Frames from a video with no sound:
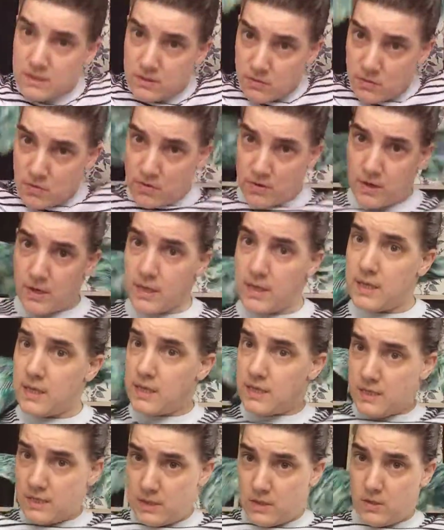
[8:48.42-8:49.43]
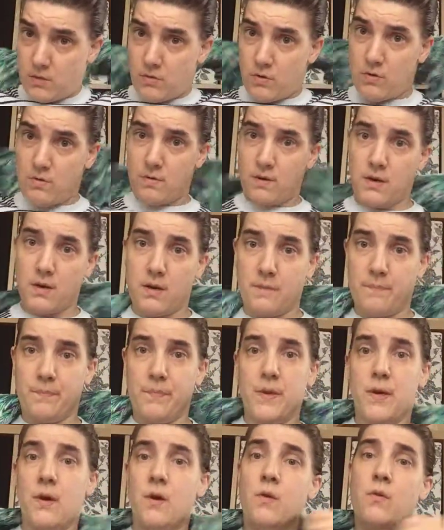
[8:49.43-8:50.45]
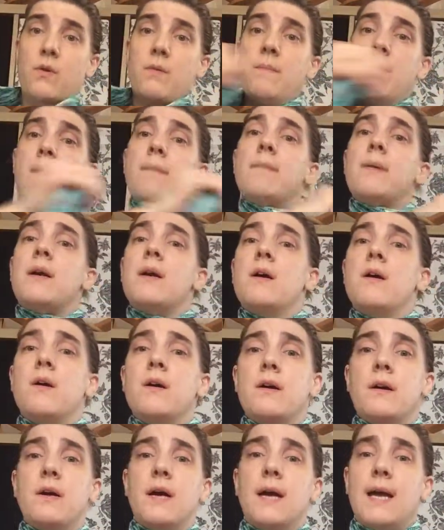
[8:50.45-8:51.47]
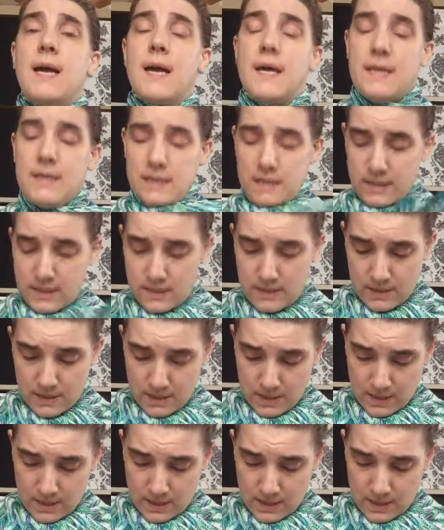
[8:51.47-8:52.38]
is really easy to remember, and